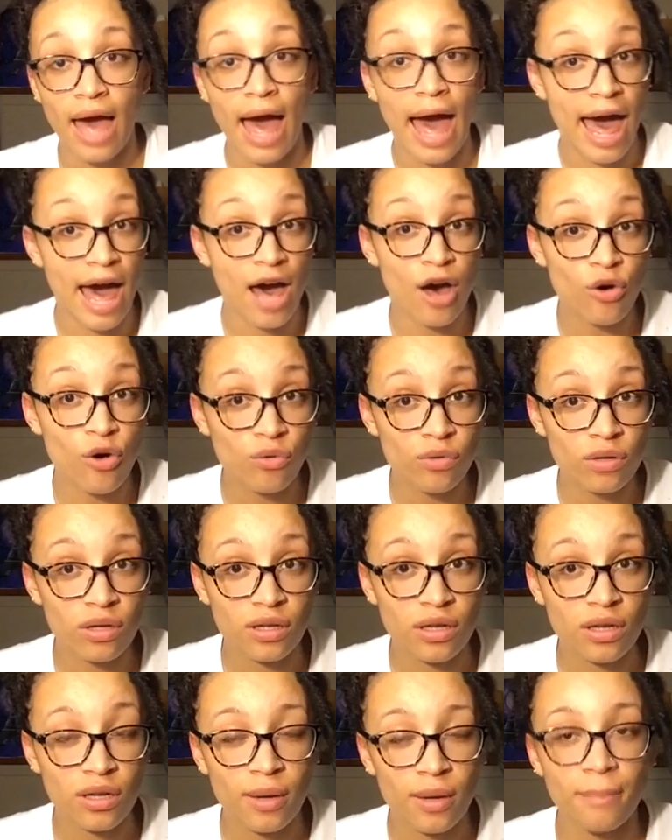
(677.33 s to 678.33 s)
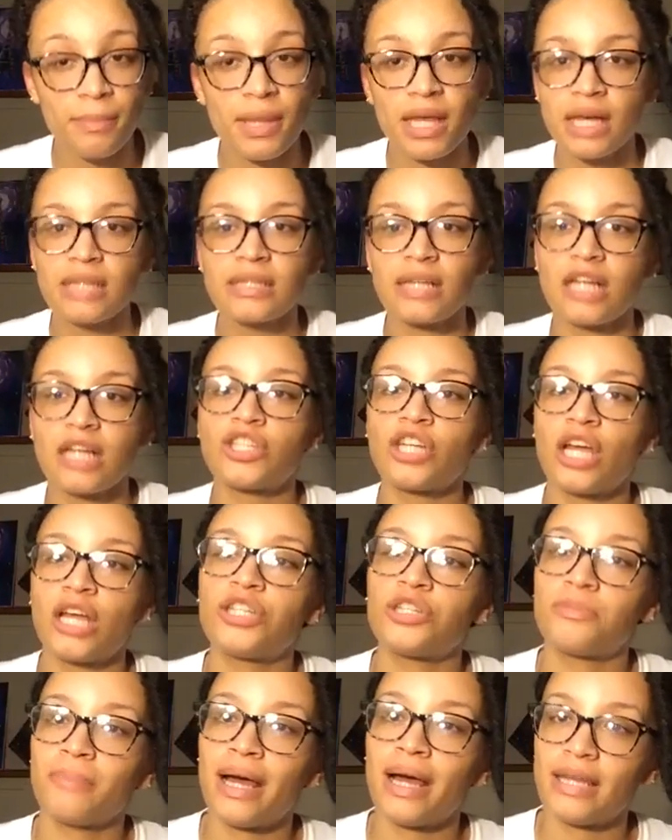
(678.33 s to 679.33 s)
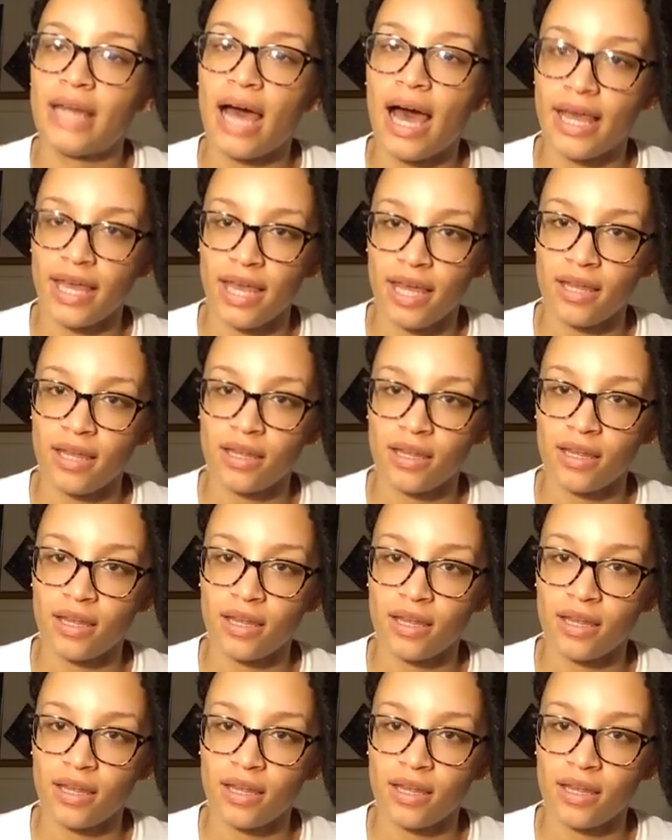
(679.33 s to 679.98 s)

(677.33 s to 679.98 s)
How? Because I changed my diet.